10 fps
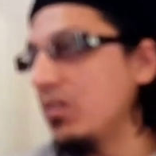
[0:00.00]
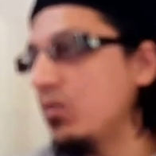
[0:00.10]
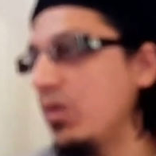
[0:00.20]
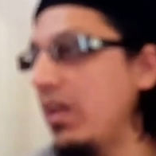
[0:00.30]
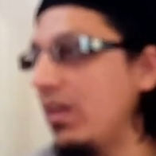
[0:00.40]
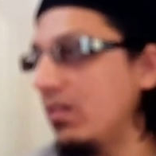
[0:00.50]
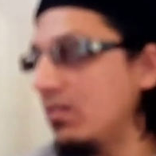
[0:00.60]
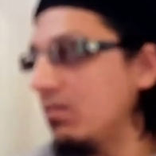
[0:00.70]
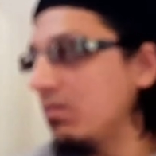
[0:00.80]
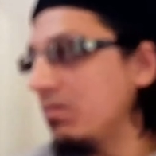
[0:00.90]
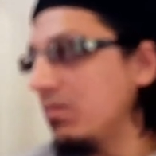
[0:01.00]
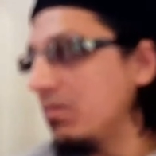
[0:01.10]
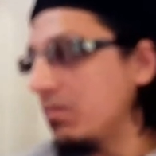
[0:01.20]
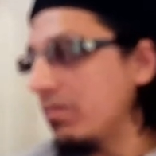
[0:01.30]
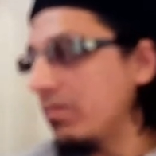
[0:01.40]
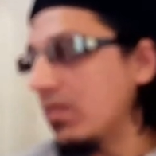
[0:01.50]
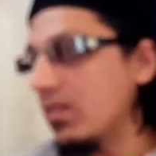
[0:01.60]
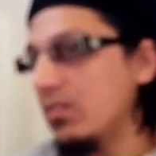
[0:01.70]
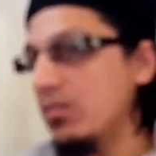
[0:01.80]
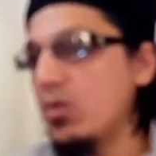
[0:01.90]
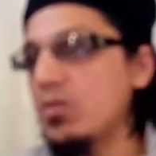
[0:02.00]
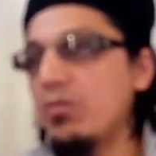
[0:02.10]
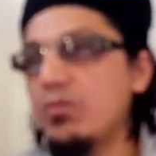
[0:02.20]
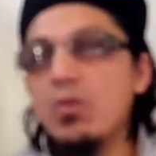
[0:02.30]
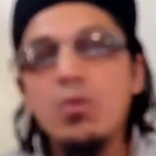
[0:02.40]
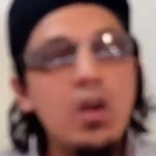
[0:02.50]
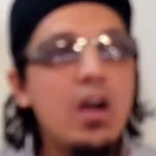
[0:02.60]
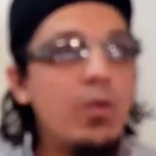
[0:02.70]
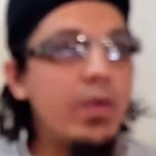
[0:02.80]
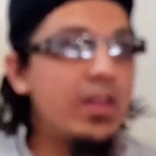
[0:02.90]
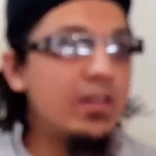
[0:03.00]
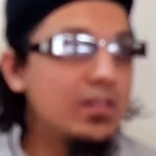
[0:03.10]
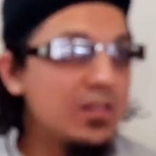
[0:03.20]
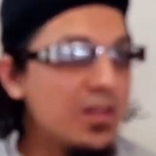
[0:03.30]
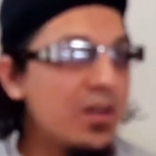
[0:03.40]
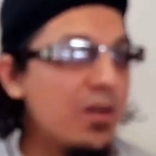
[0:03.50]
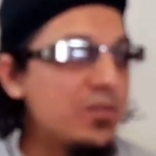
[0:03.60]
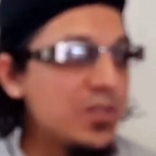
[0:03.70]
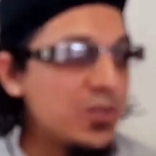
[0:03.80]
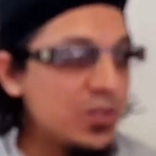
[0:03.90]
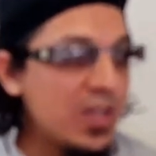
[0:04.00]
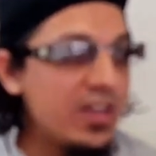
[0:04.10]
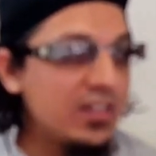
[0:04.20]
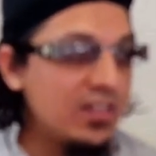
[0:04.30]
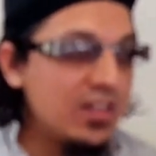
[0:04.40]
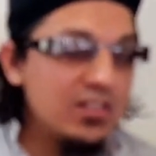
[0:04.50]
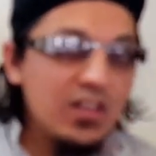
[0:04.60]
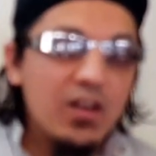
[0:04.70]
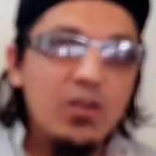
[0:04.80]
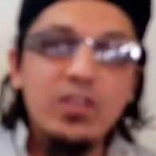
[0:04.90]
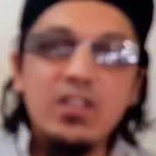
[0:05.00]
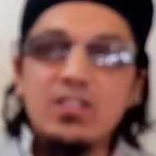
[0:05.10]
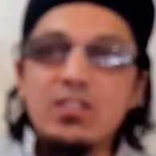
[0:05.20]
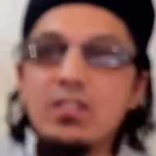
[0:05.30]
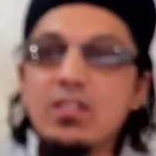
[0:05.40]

Today, those of you who are aware of the society that is around us,